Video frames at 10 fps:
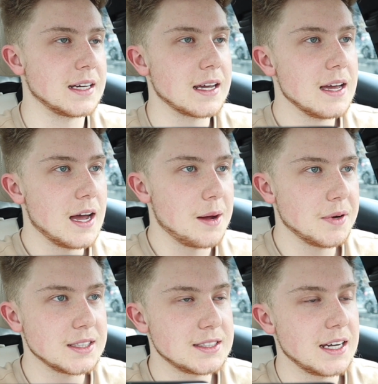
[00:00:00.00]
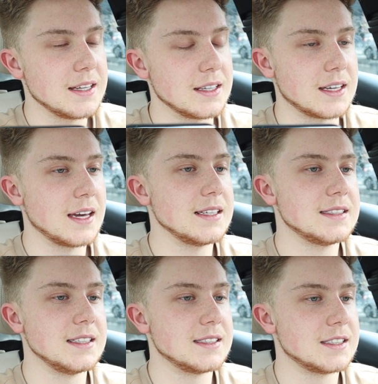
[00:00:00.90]
Like I'm not saying the
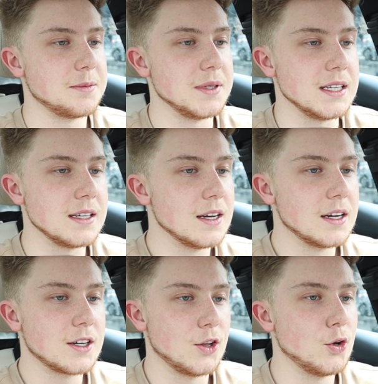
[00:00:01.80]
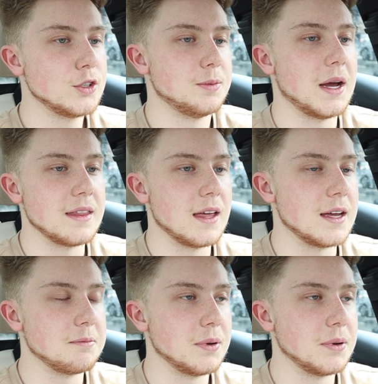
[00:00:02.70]
case needs to be closed by then,